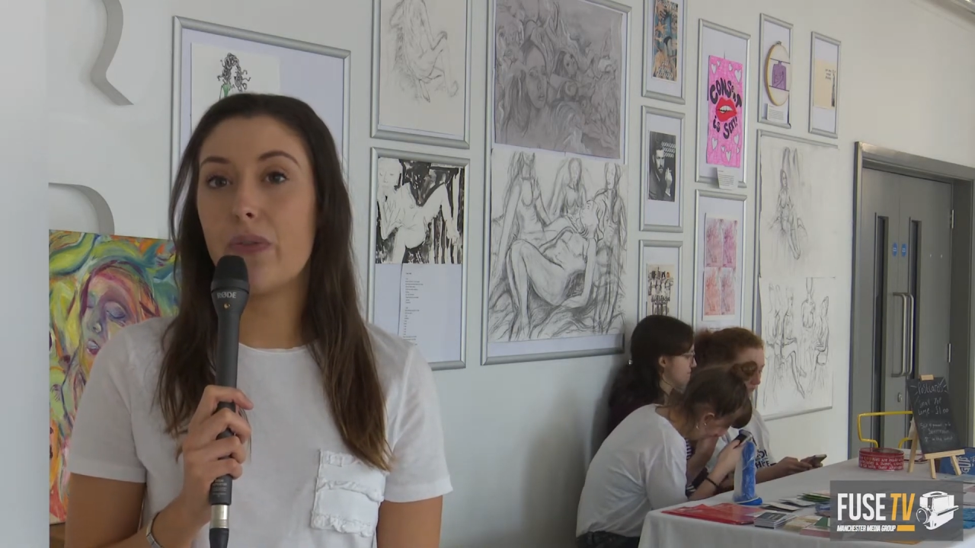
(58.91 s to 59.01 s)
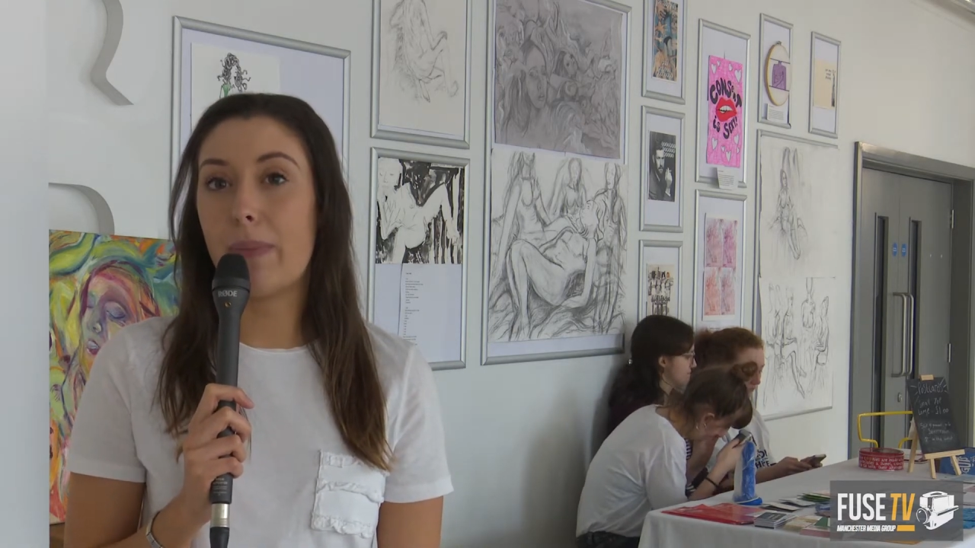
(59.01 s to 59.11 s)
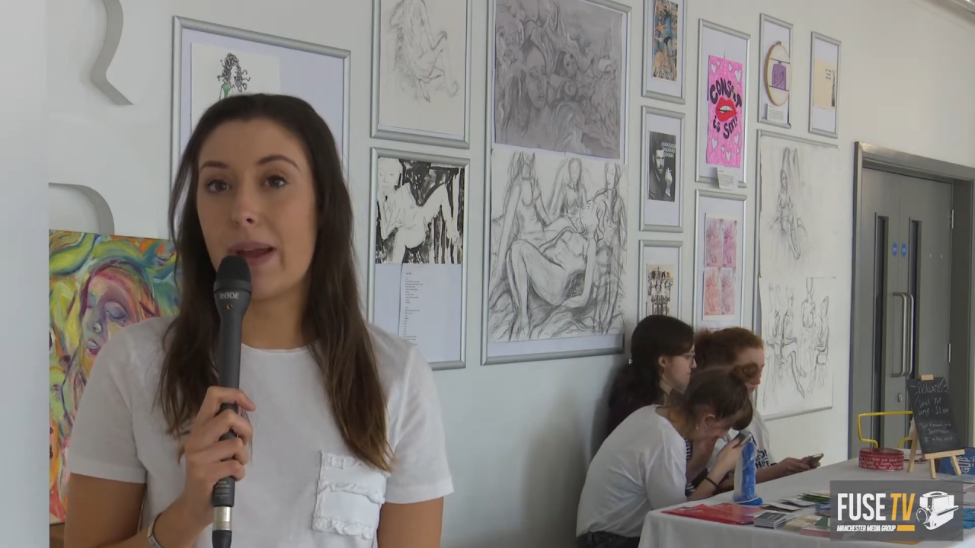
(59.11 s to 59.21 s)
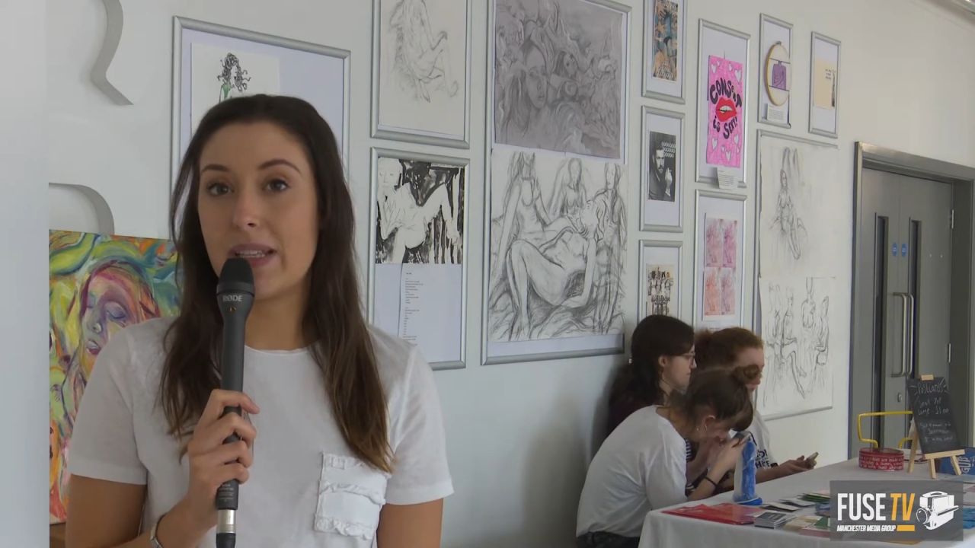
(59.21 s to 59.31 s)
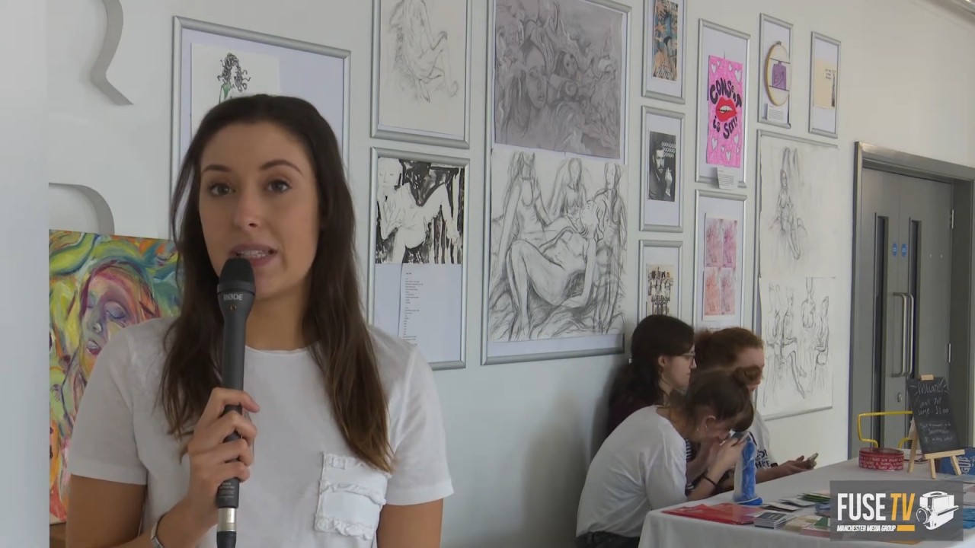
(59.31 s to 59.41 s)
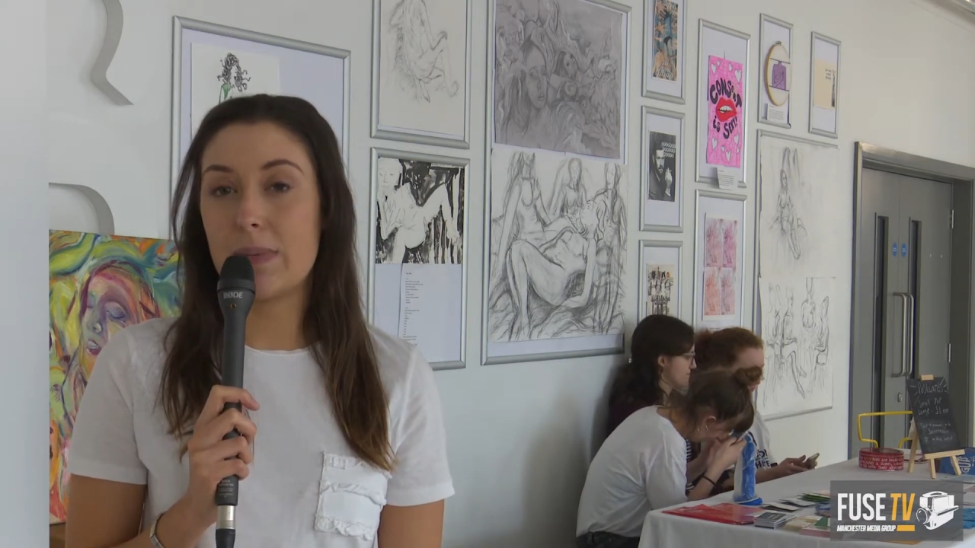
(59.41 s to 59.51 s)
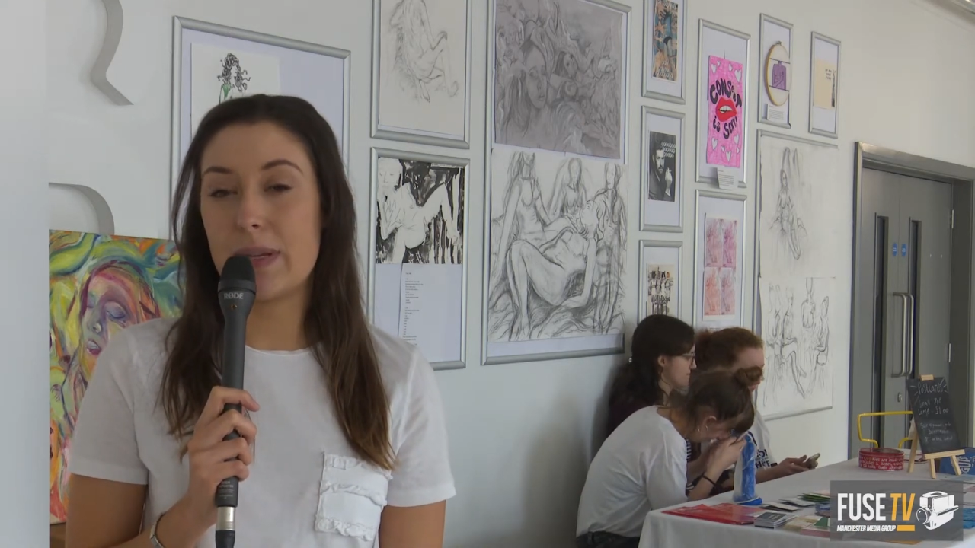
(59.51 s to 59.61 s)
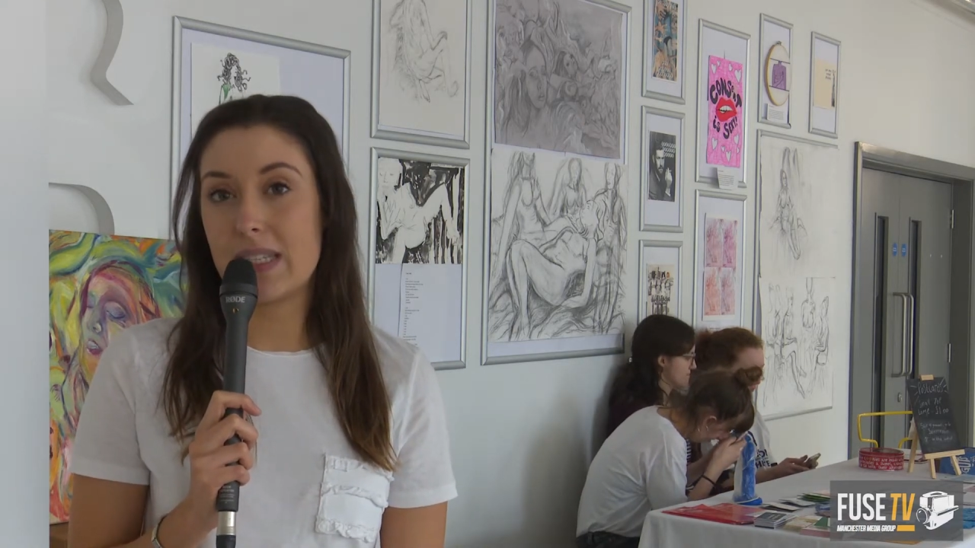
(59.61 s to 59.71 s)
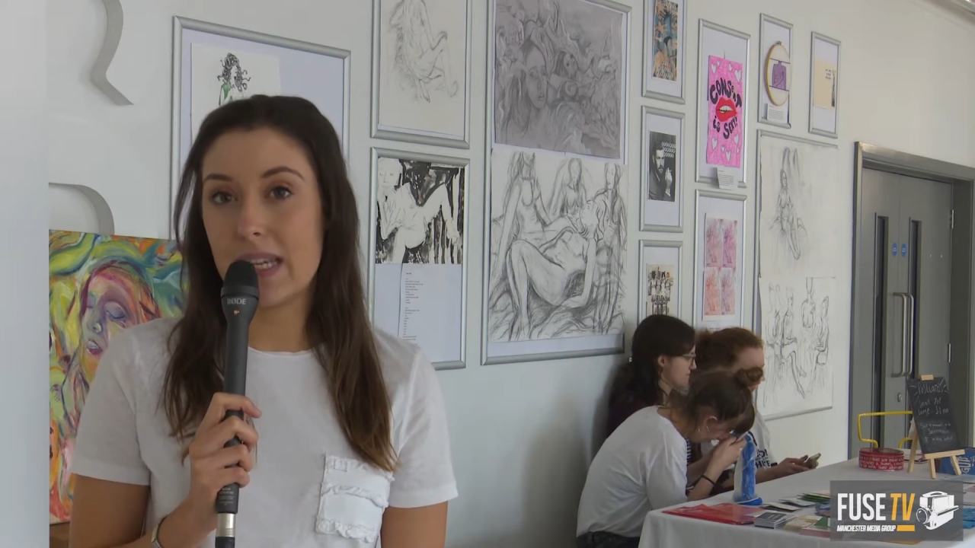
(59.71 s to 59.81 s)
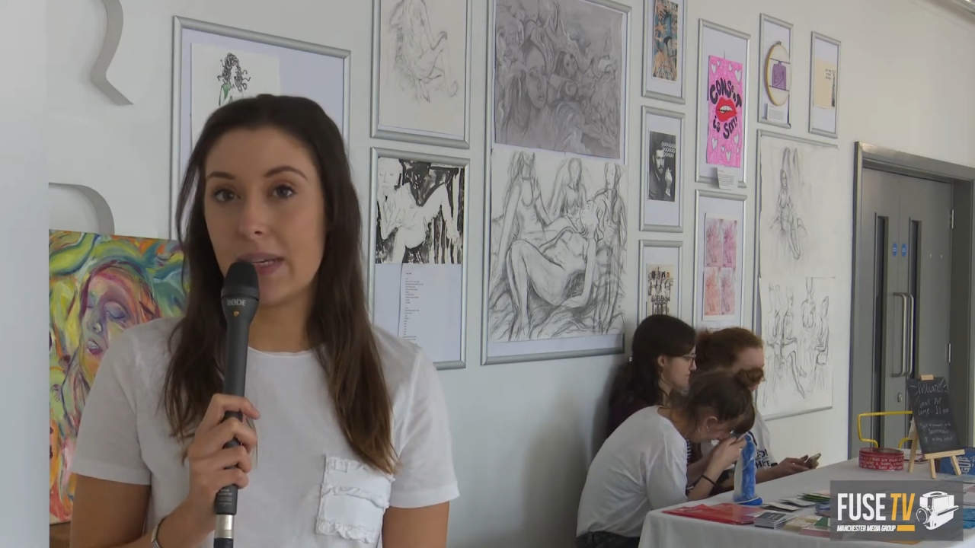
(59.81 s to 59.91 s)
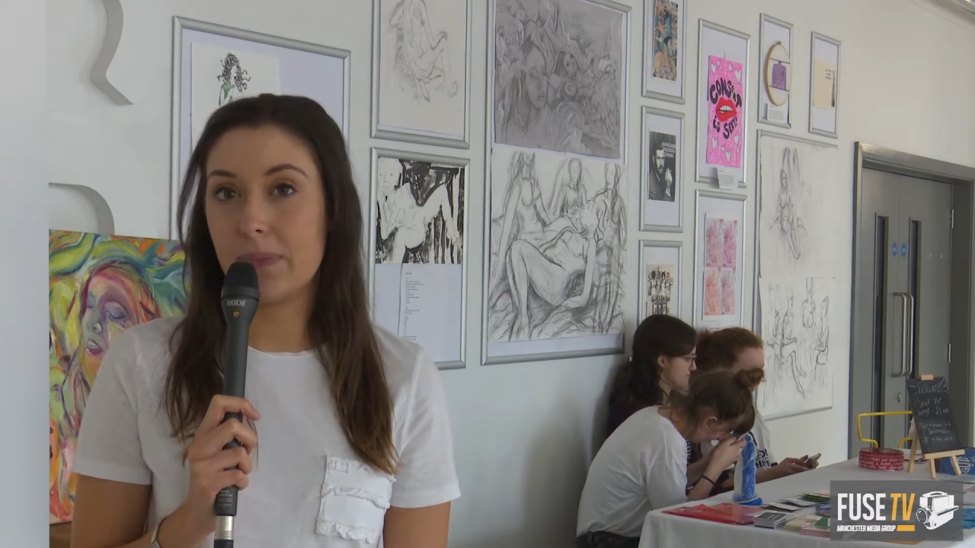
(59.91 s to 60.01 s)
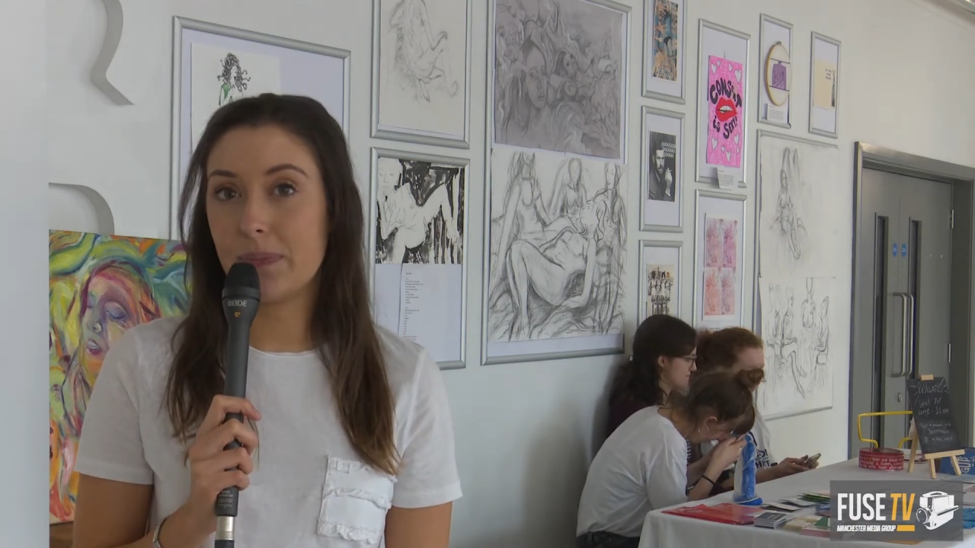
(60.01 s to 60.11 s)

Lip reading: remains to be seen.